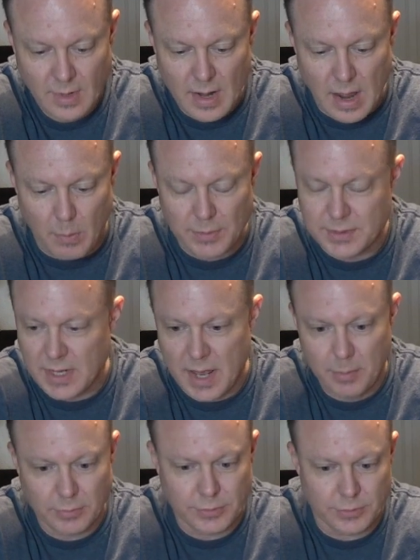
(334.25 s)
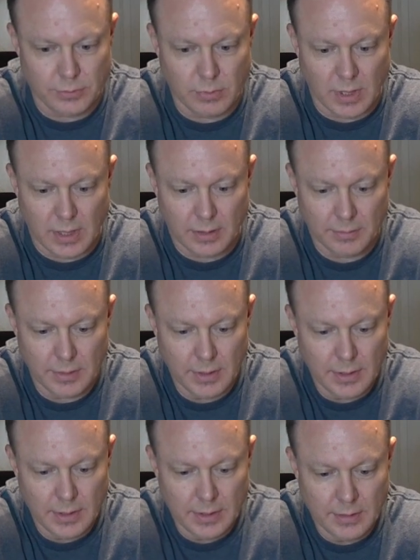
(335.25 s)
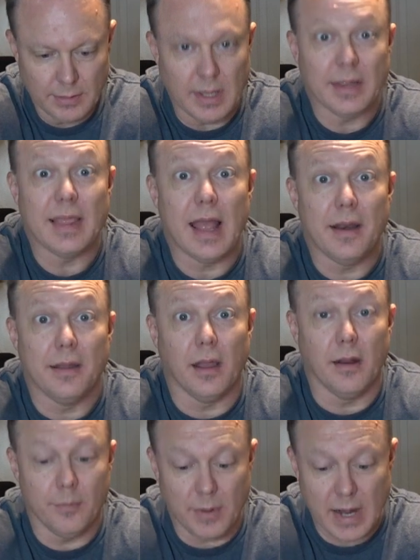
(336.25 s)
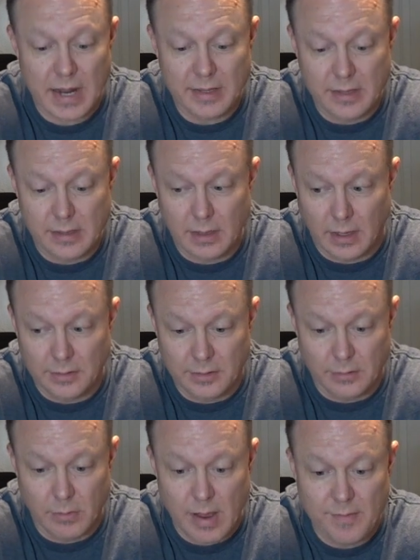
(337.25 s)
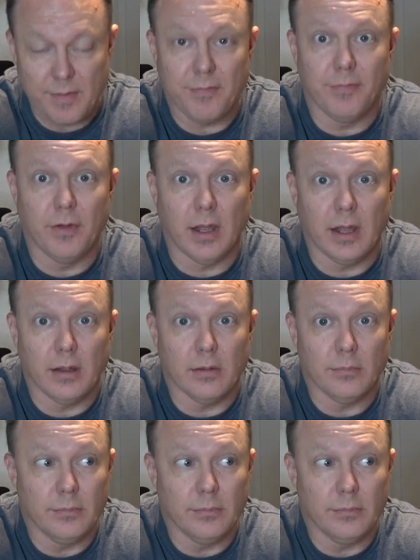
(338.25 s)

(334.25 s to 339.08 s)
I wasn't able to get that done. But I do have a